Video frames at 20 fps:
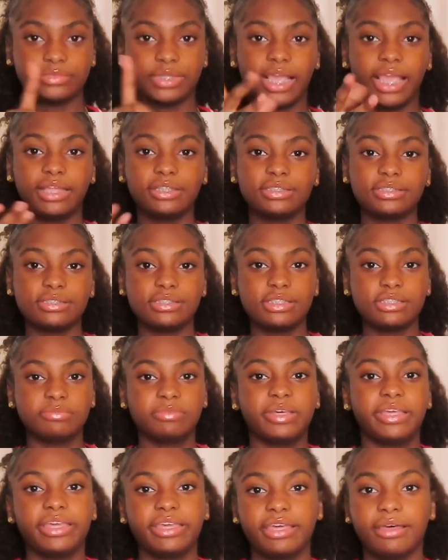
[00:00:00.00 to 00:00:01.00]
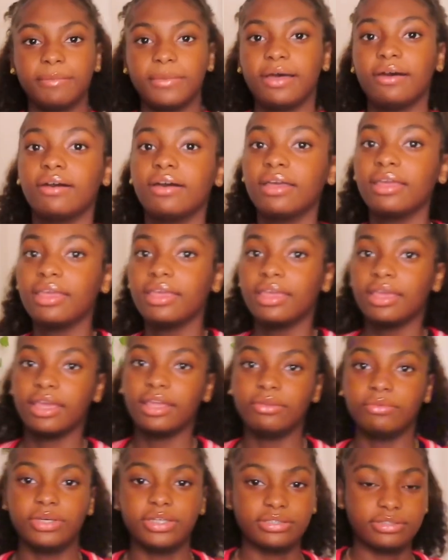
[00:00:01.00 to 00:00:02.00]
I had this new bunny come out.
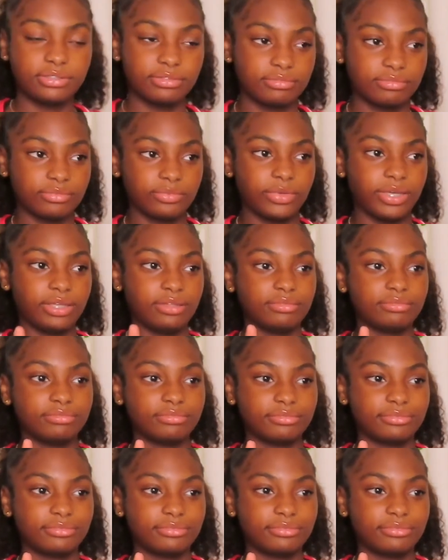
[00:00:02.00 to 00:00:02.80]
Anyways, wait.